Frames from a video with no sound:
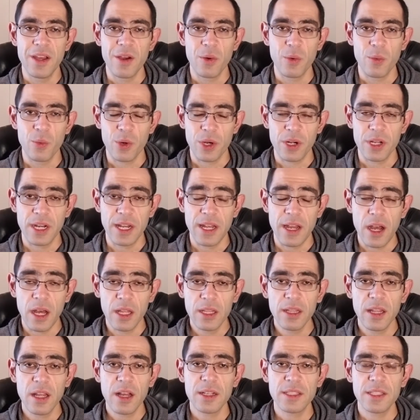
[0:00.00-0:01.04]
we're going to
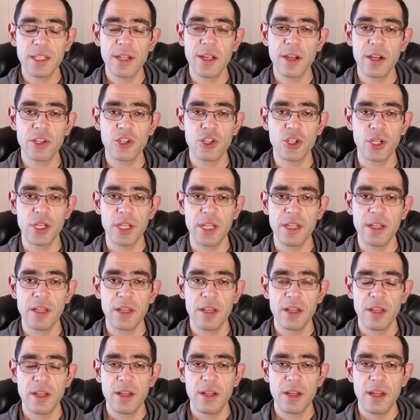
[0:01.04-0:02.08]
unlock the country
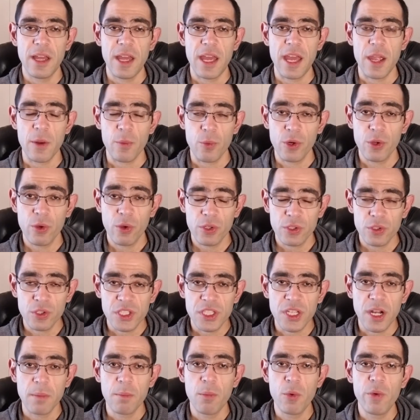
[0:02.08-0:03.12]
and we're going to
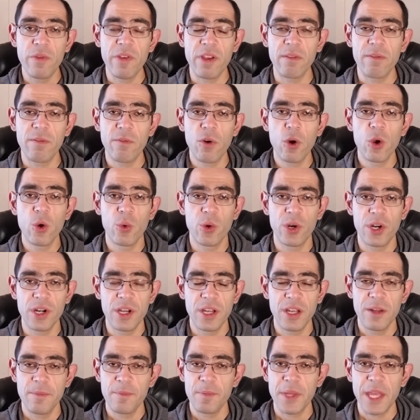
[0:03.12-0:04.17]
start moving
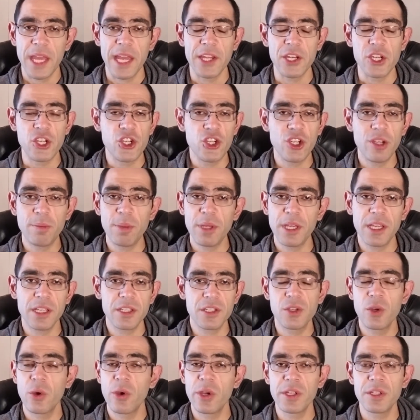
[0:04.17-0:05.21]
forward, and shipping is
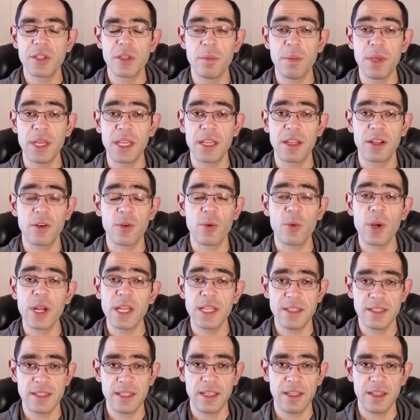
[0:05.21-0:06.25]
going to be
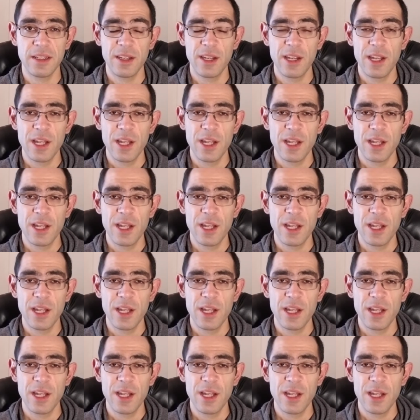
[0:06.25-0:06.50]
crazy.